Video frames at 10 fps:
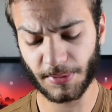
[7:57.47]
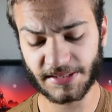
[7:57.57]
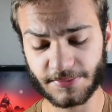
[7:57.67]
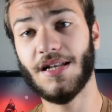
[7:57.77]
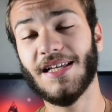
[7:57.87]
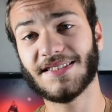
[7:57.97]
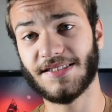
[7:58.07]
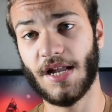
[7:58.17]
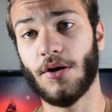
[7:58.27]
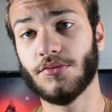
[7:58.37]
But let's
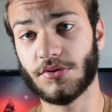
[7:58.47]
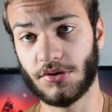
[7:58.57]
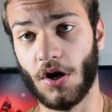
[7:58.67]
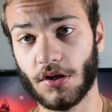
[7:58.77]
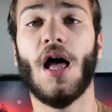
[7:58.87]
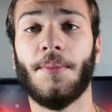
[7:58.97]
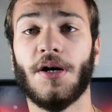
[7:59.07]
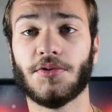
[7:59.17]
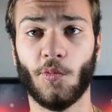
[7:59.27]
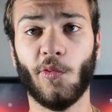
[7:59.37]
now talk
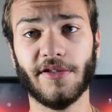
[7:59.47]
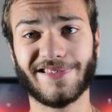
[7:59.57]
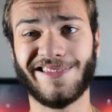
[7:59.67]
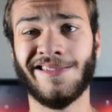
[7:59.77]
about what